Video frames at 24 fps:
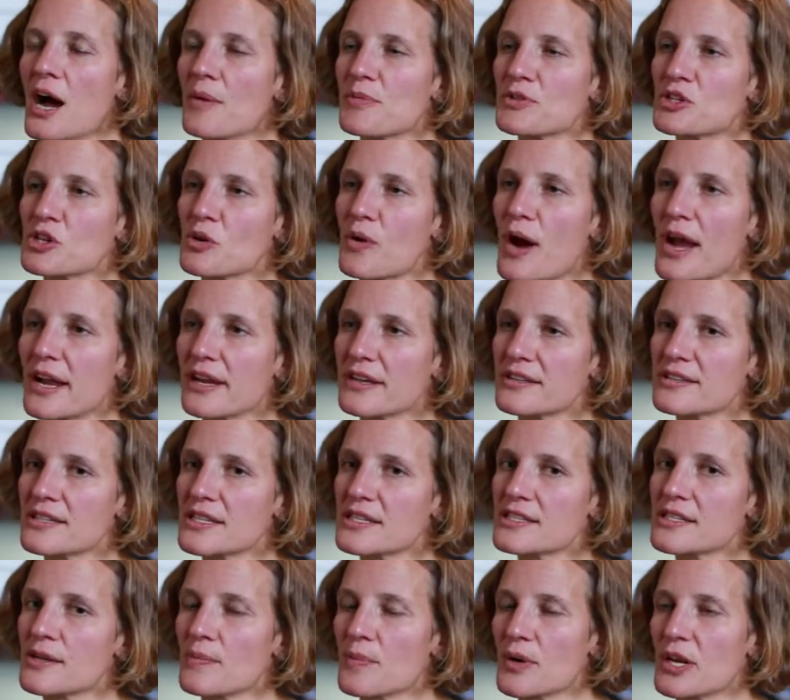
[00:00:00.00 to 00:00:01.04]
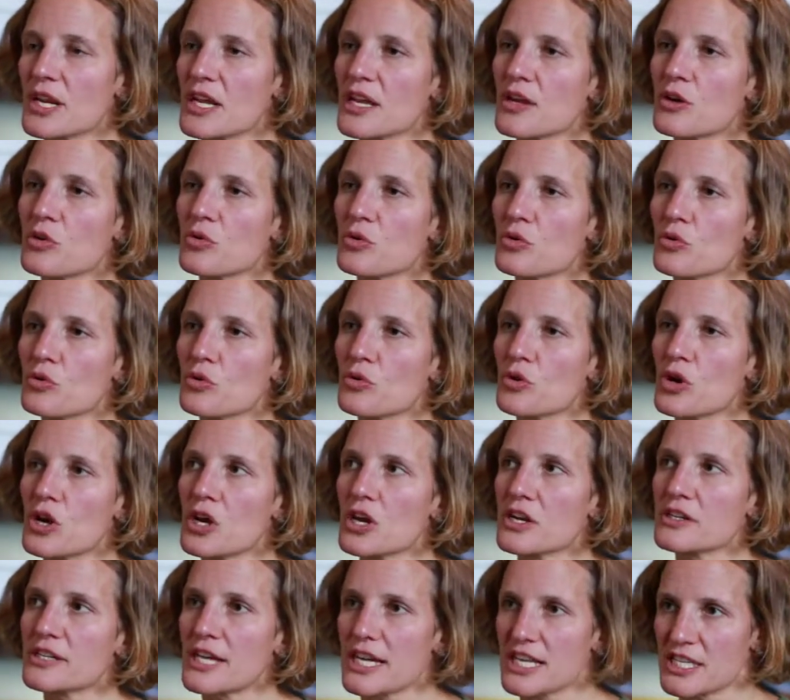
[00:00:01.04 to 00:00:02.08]
So I could see somebody who
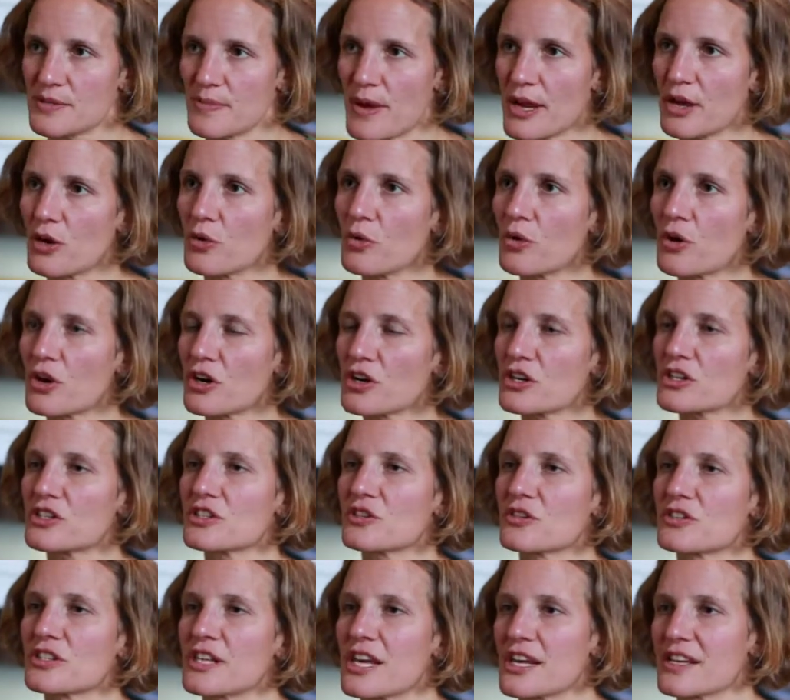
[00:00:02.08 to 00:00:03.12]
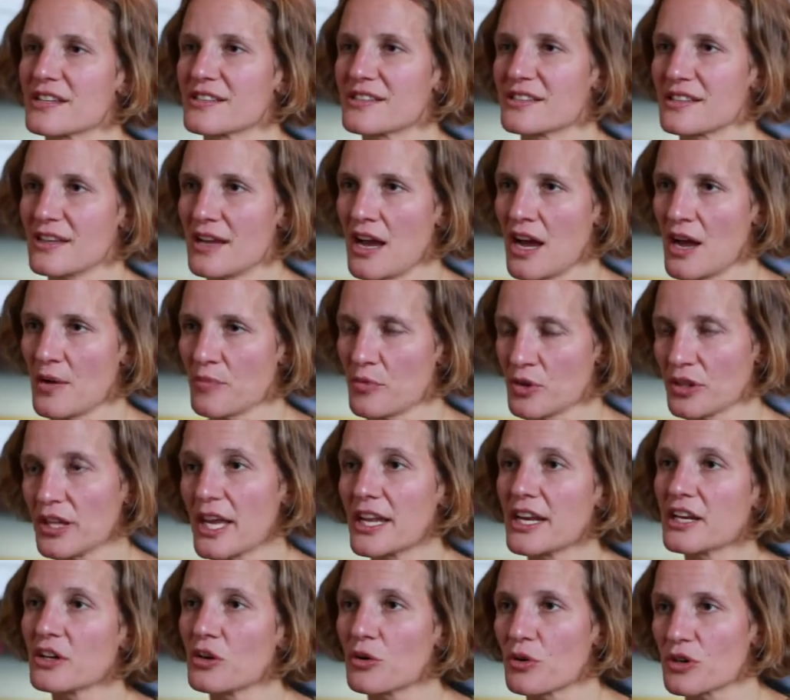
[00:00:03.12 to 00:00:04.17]
takes my course or takes
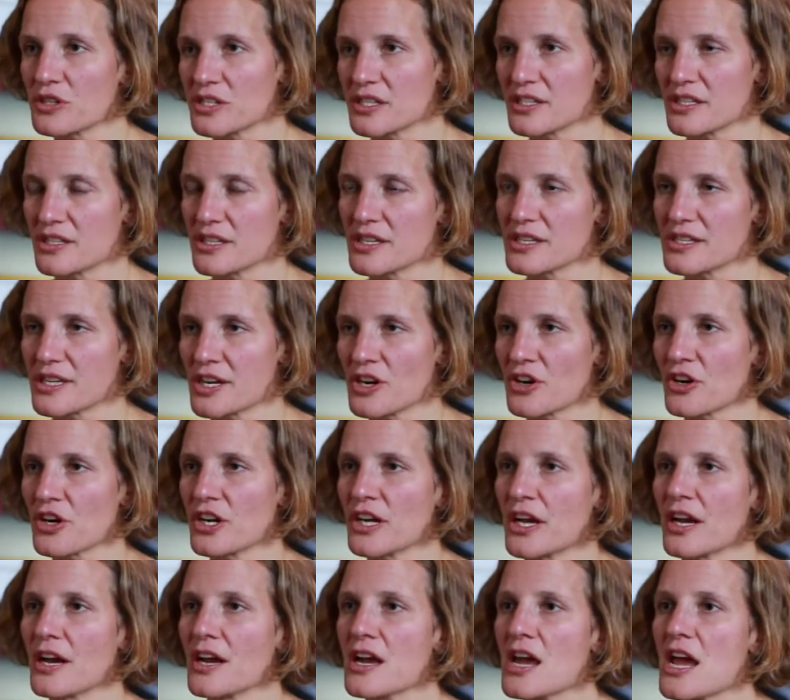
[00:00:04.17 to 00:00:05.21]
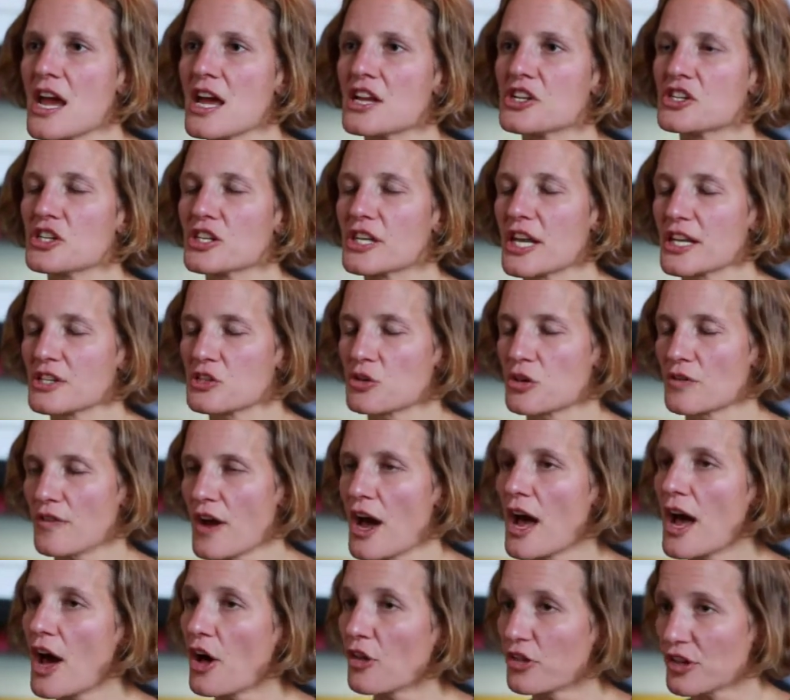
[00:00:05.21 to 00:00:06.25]
related courses in this area to get sort of a
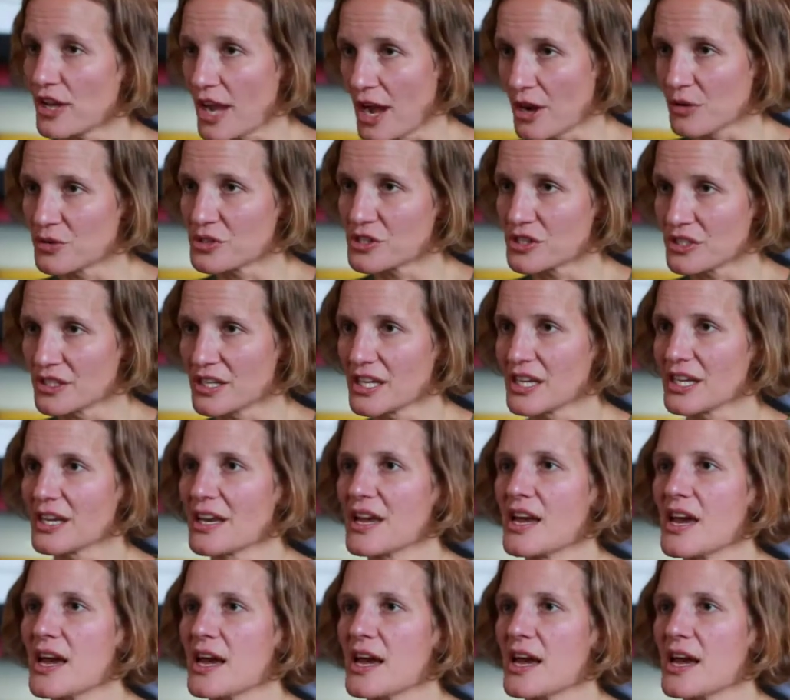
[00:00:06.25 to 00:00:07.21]
health counseling